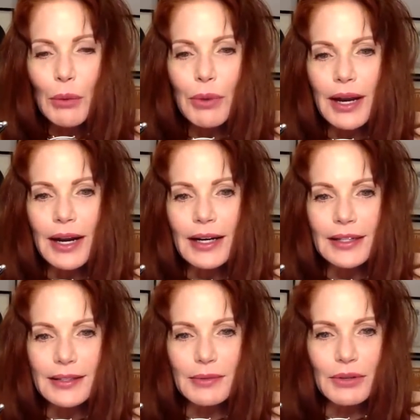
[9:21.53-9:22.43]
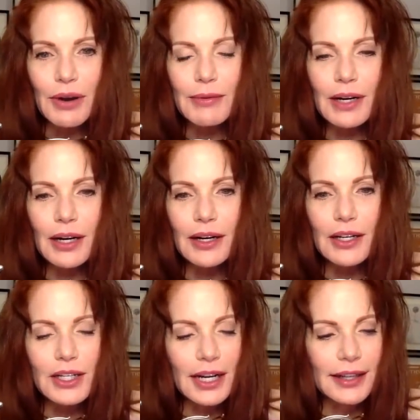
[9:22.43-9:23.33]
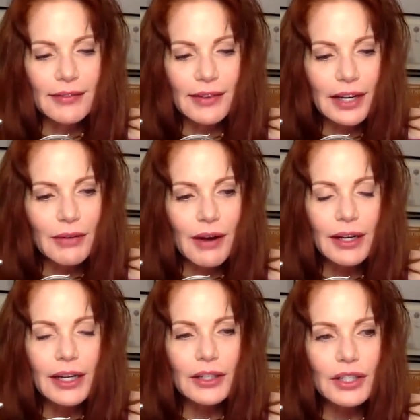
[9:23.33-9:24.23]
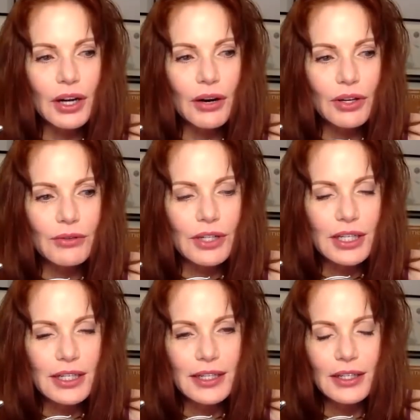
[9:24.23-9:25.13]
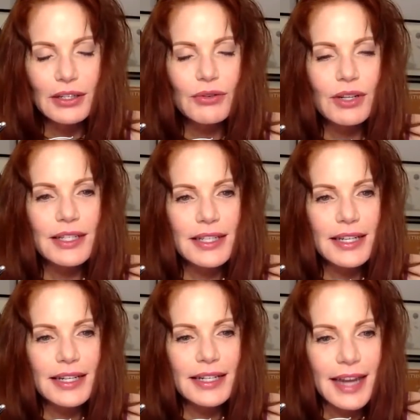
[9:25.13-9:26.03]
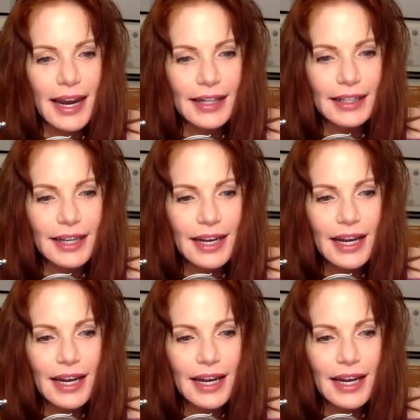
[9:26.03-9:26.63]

But subscribe to her and check that video out. It'll show you, and you can see exactly